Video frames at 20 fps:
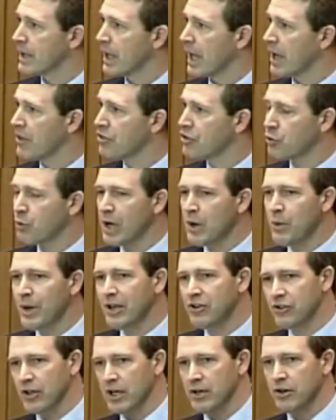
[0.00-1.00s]
And 3
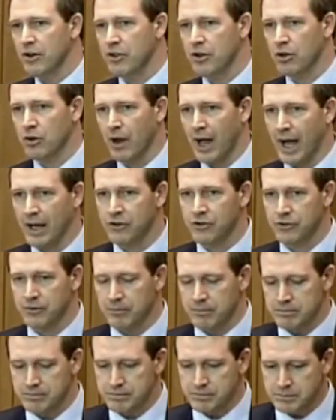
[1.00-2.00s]
weeks into the class,
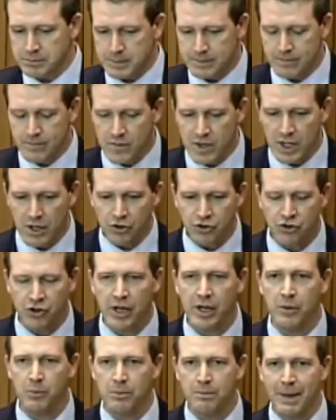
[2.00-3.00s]

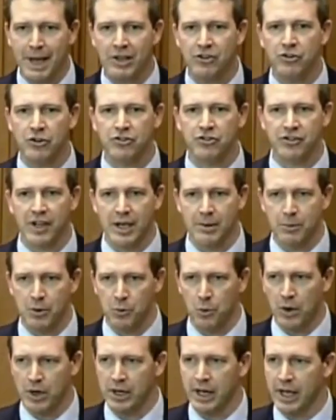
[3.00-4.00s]
she makes a
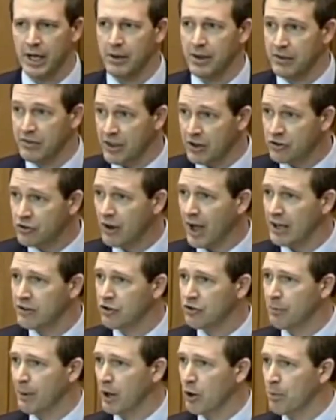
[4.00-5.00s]
statement one day, and this class
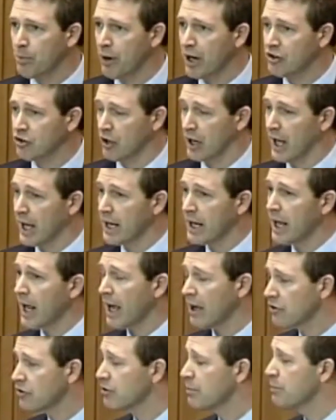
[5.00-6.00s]
is about oppression, and it
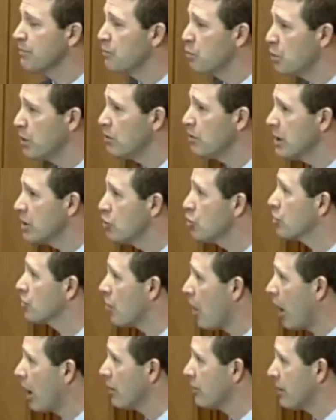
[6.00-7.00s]
has some really good
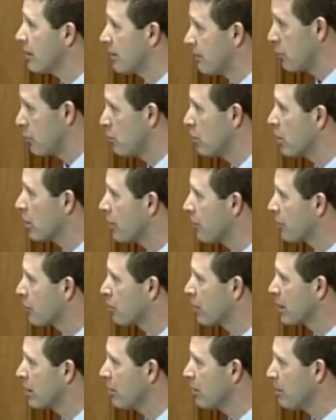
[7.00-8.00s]
content. look at the
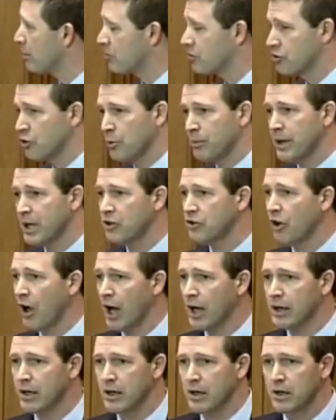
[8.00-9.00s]
curriculum, it's still being
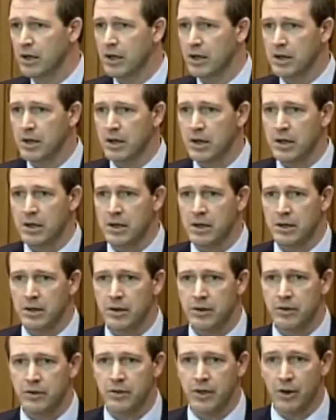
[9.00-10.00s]
taught.
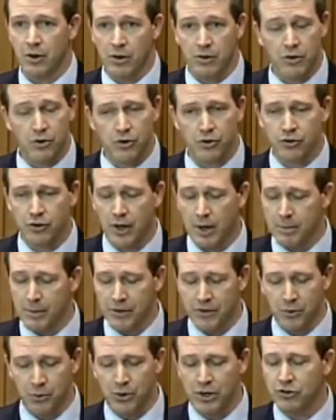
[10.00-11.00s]

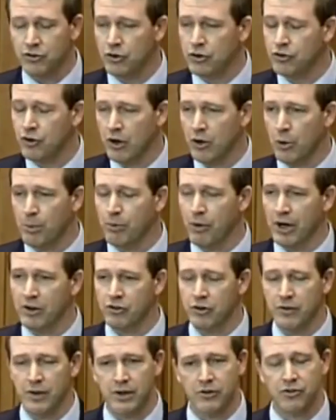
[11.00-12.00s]
The research on
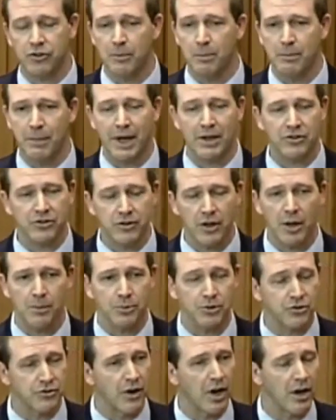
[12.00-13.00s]
oppression, it's some messed
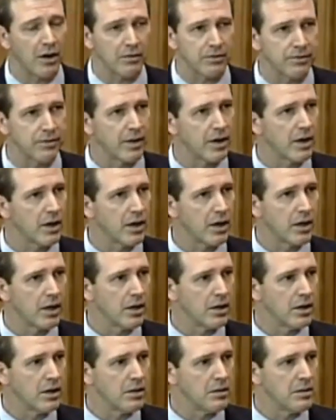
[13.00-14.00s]
up stuff.
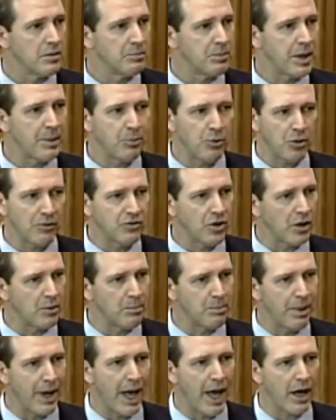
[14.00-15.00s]
People have
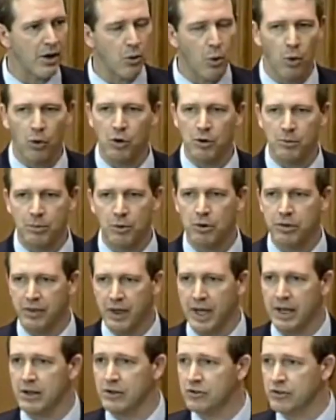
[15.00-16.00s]
done bad, horrible
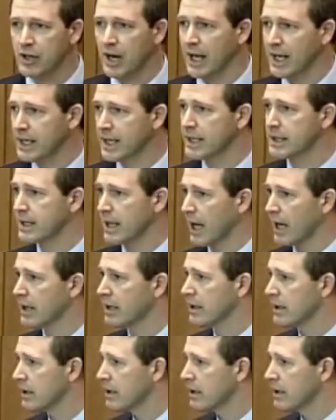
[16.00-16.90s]
things, and I get that.